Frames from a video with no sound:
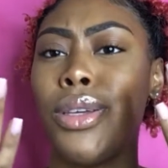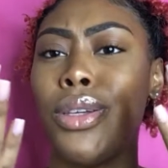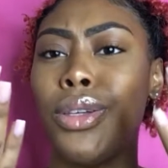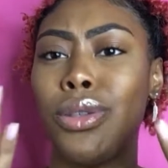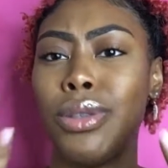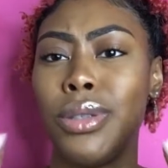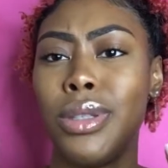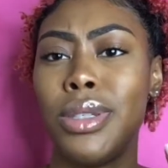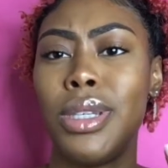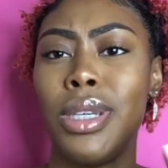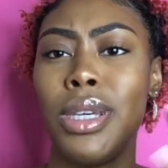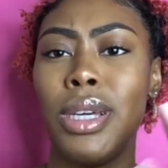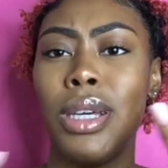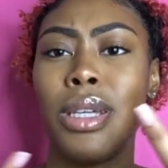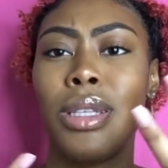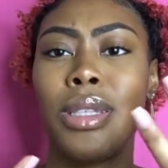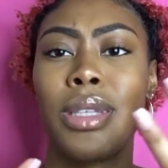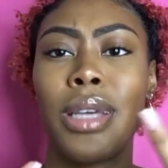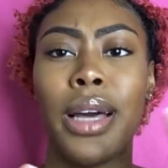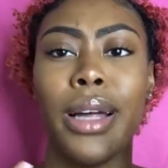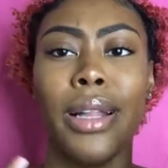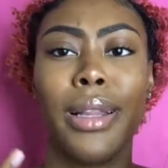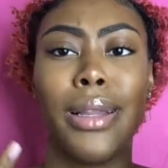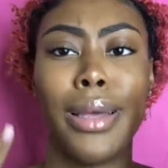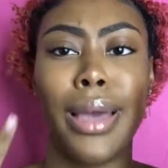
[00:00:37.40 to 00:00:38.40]
you'll see
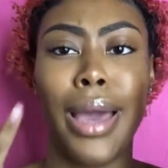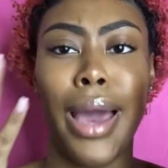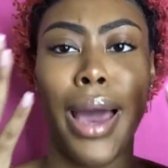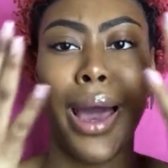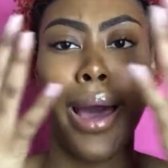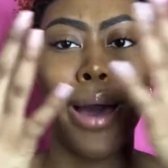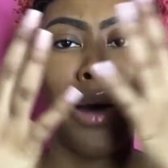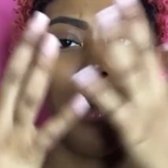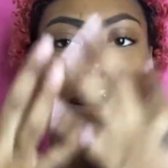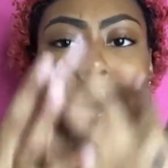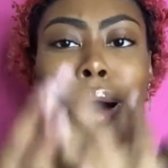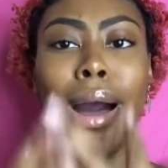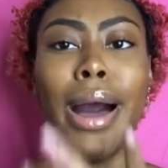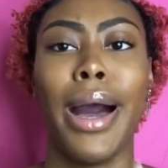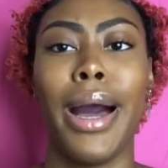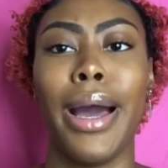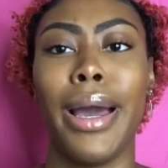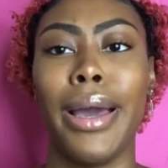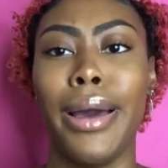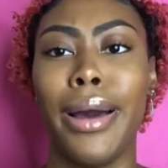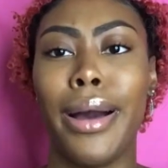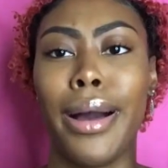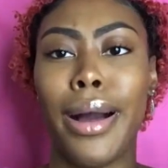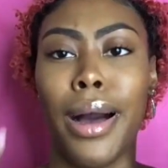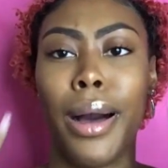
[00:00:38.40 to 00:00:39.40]
exactly how I
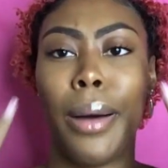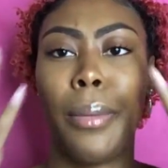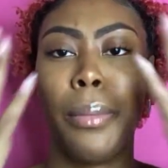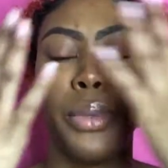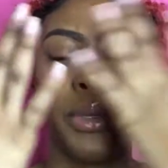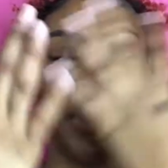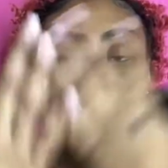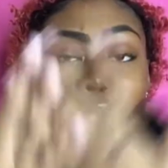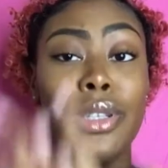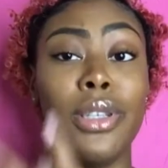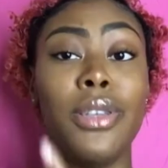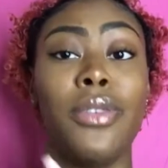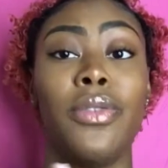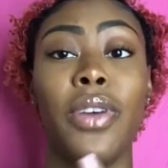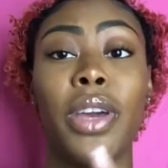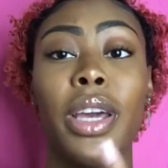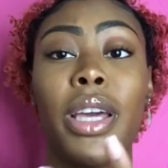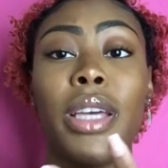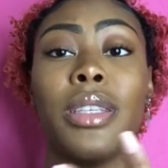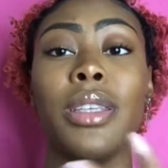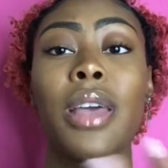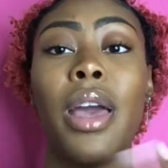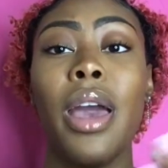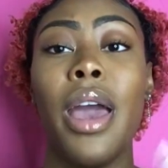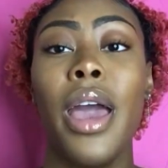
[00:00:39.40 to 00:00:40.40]
accomplished this
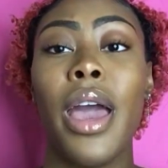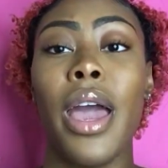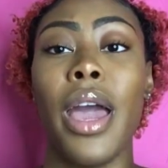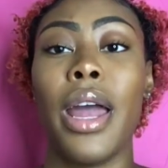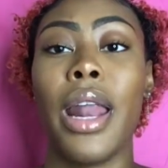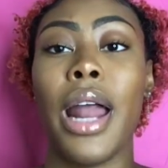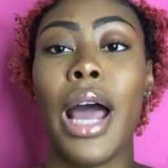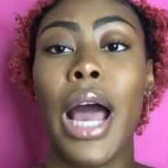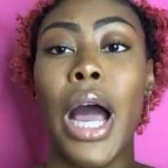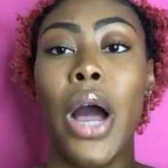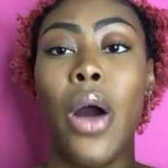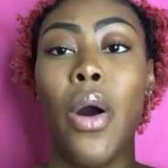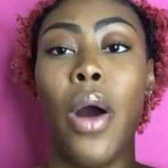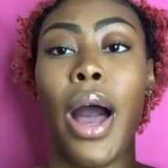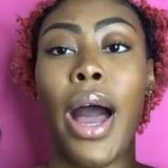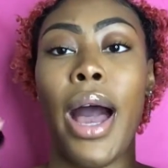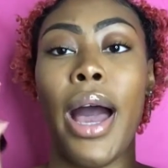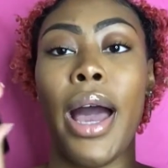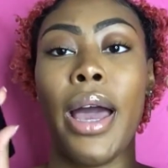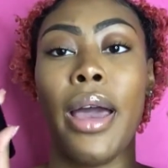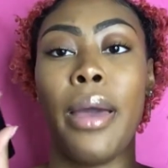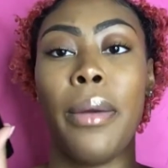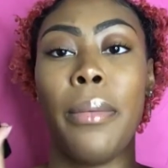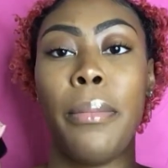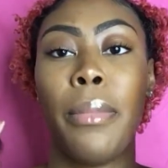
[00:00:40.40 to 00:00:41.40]
face and how
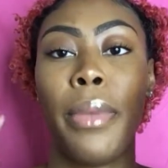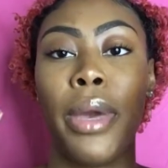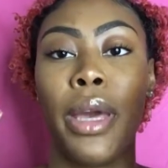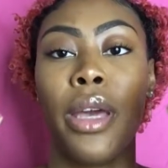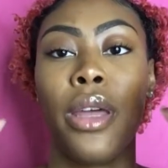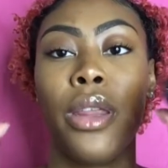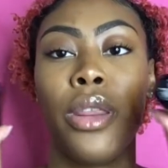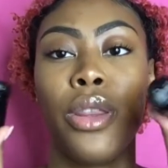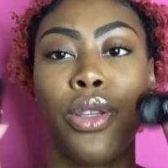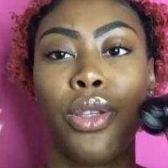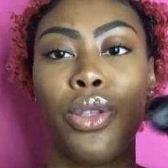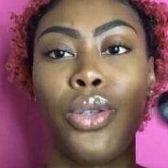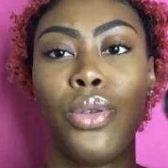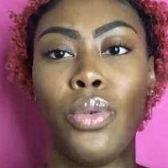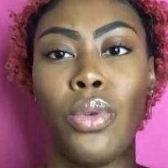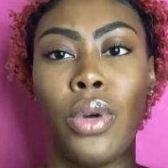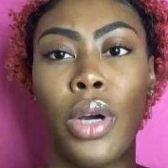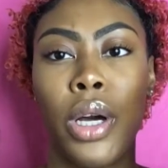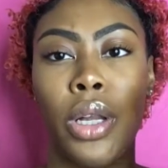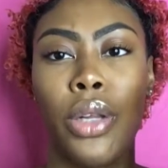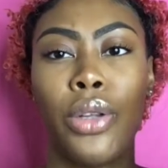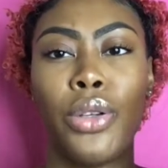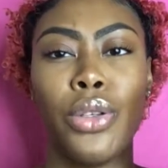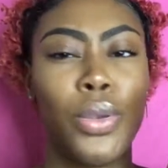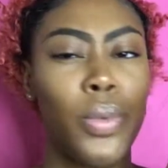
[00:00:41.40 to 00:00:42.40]
I made the two
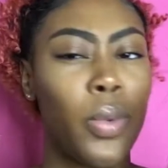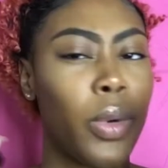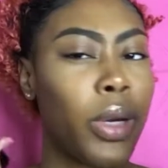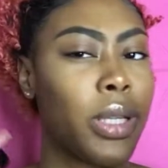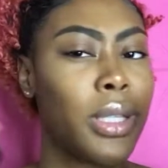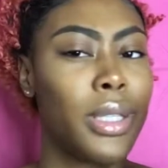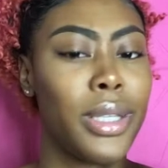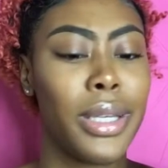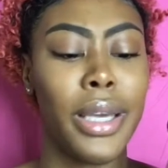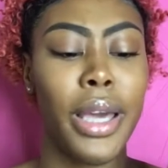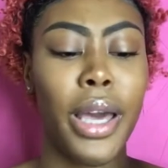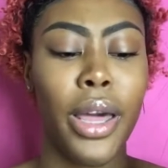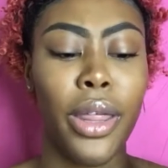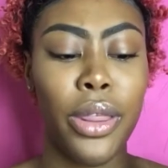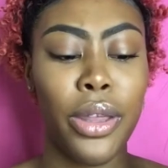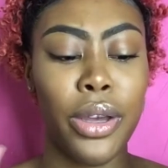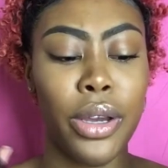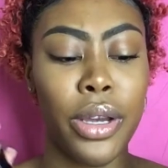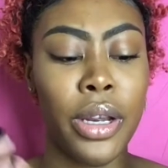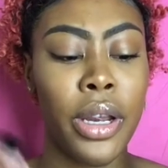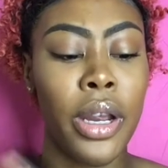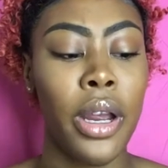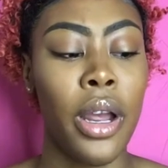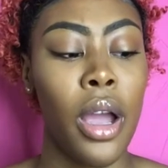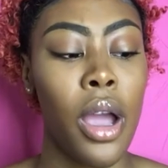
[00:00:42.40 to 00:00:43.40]
colors work
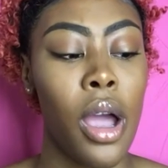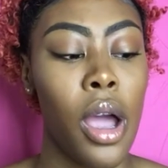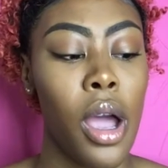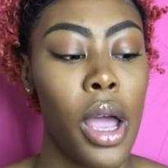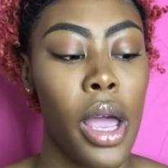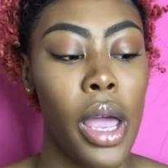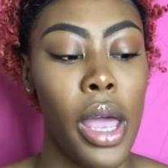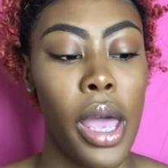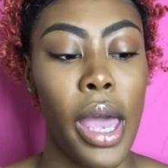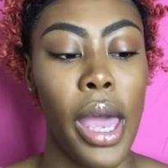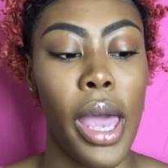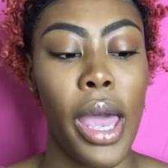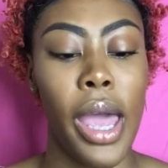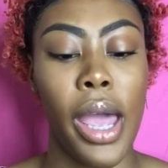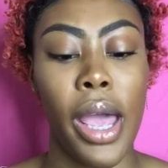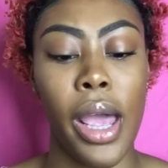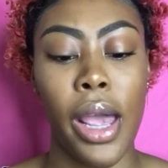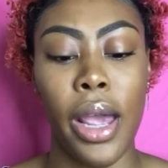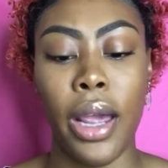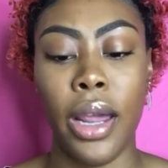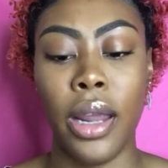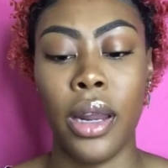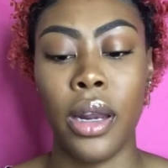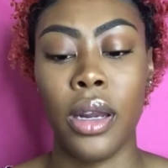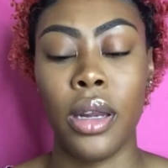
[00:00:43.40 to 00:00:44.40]
together.
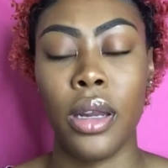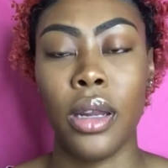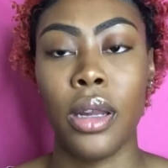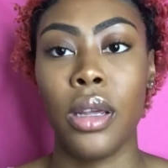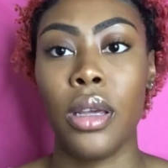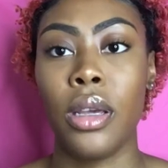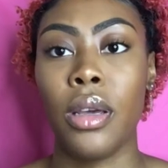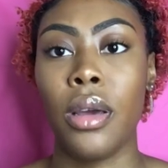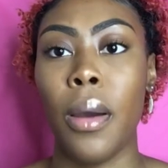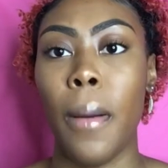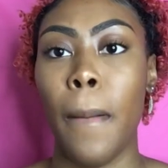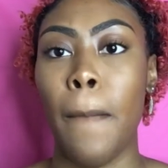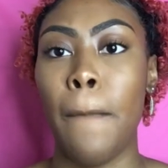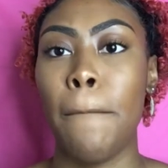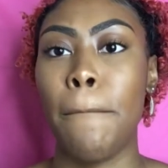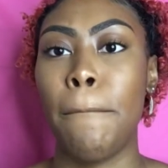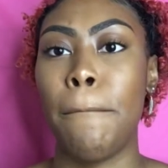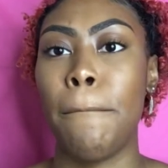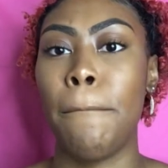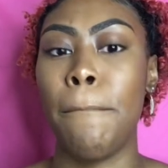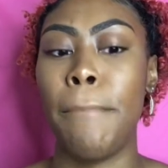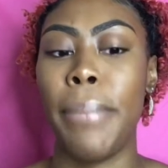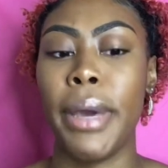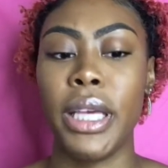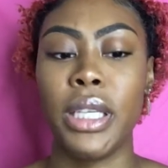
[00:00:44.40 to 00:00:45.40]
And
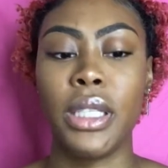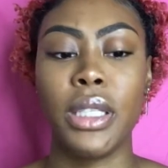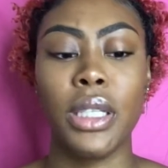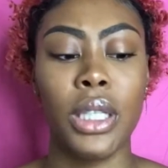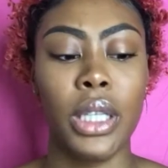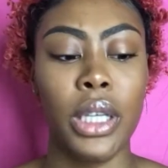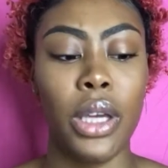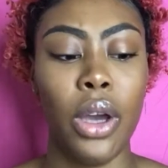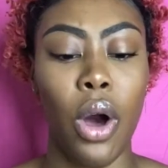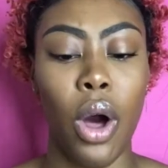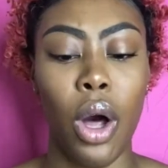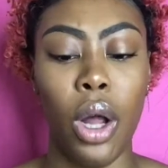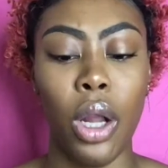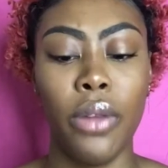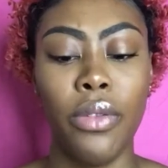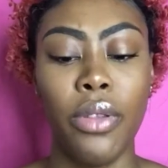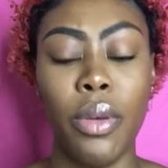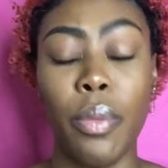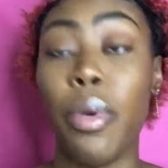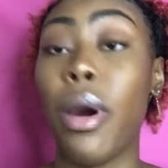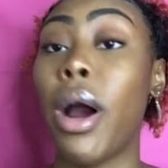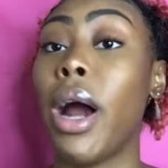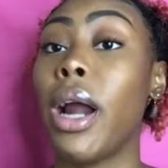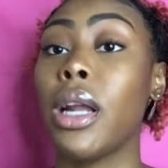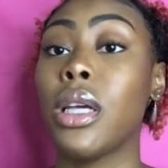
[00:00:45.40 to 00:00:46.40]
basically all of the
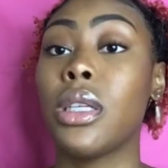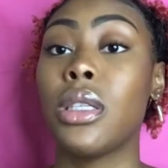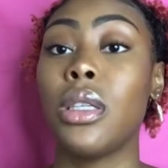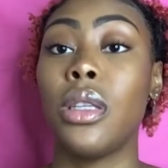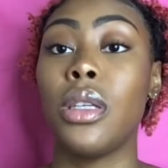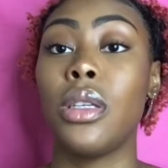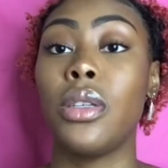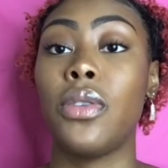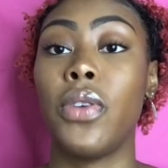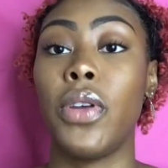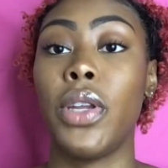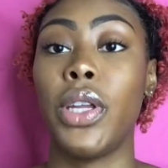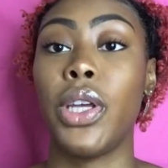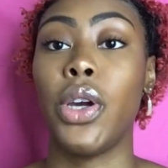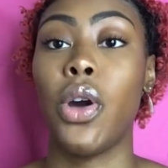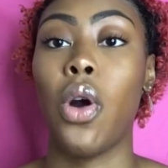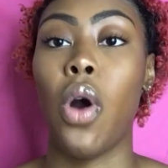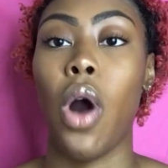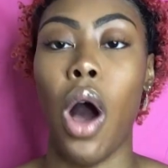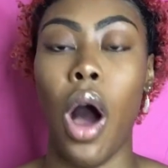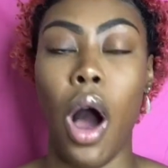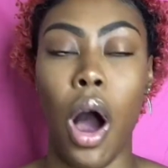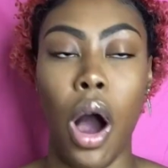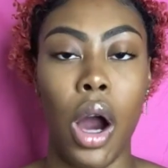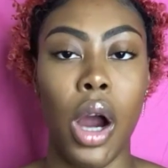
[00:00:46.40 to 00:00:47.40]
products in this
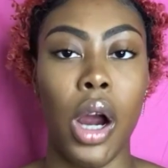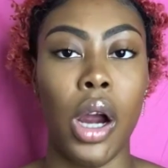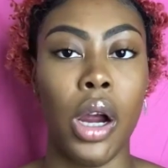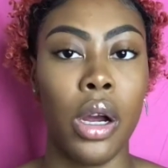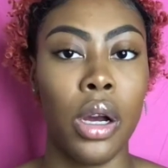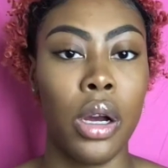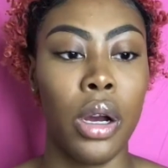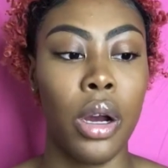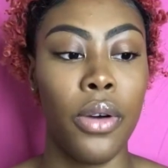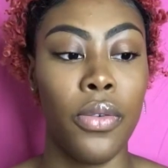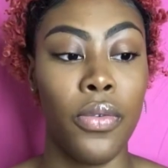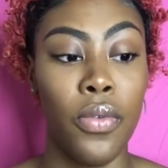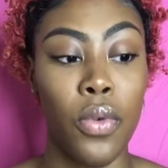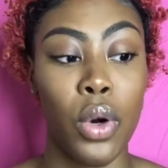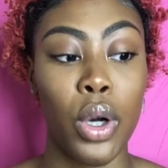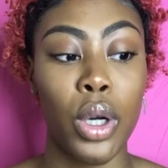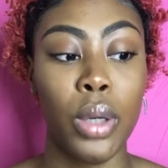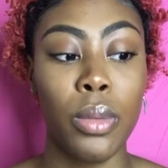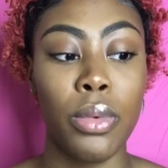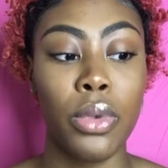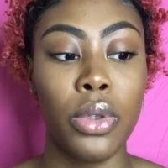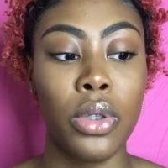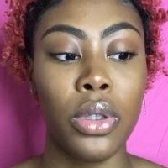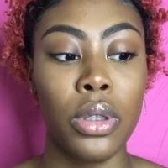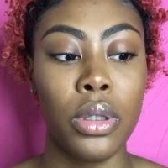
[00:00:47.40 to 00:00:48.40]
video are
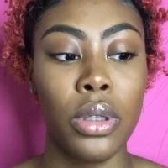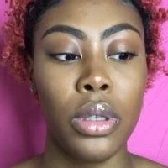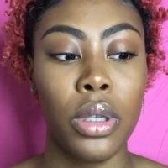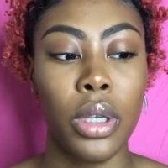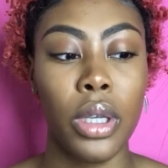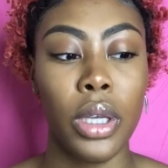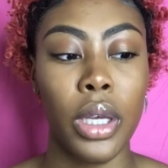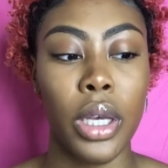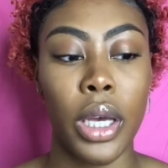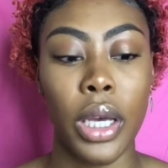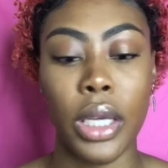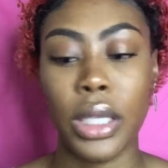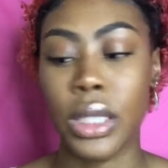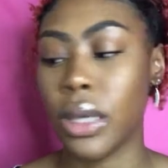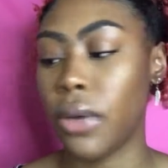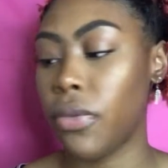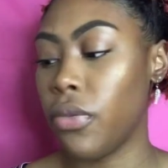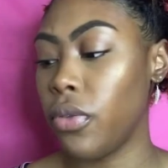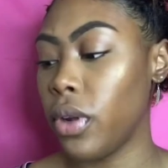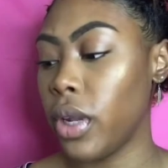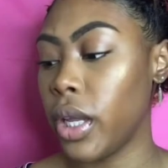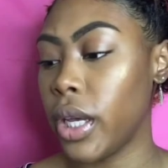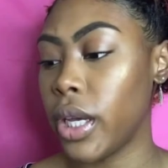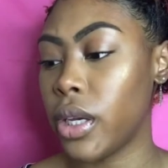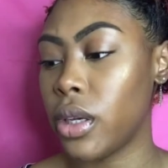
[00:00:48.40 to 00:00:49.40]
affordable, except
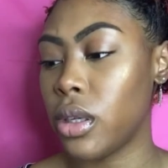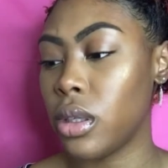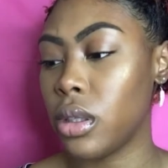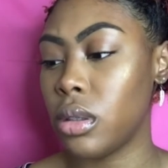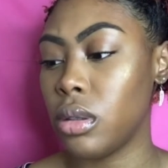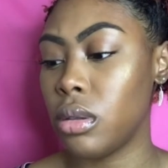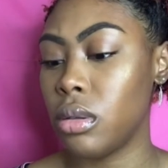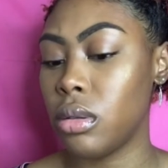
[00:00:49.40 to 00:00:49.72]
for like